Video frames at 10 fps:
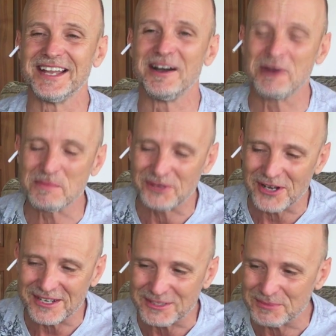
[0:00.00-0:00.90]
Now I'm
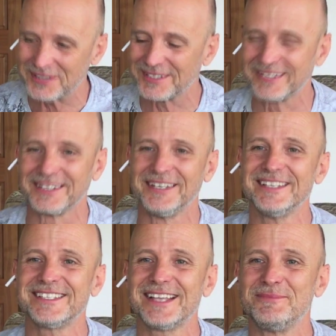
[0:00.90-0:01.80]
trying to be a little
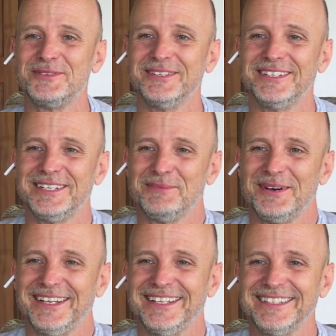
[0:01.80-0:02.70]
subdued
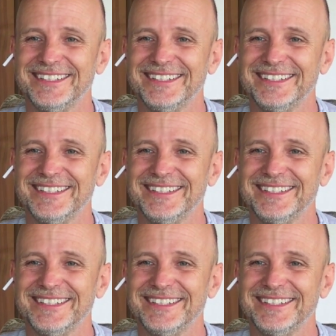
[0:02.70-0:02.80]
about it.